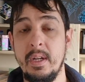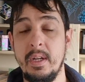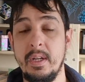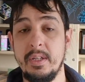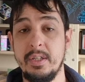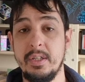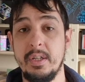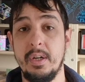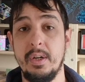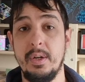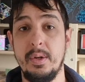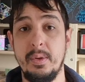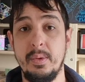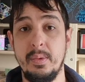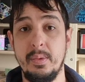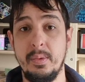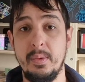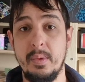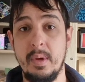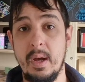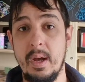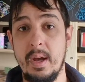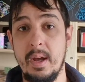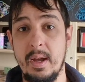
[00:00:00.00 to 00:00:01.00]

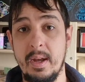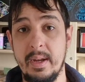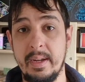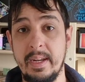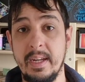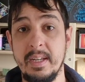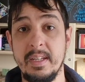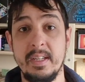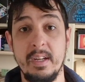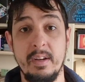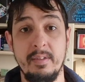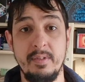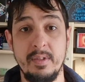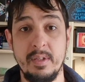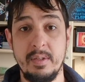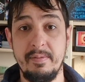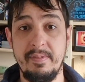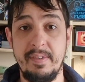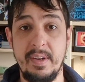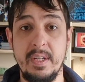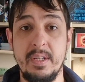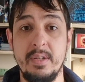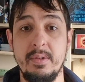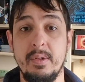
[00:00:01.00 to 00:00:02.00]
So get yourself in some
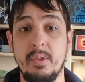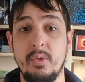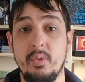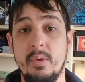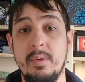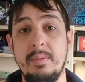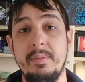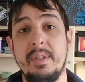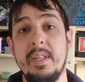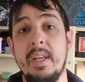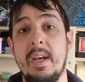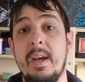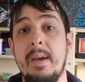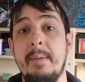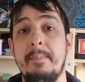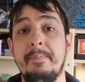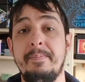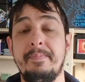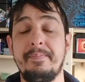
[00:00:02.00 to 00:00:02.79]
Facebook groups there,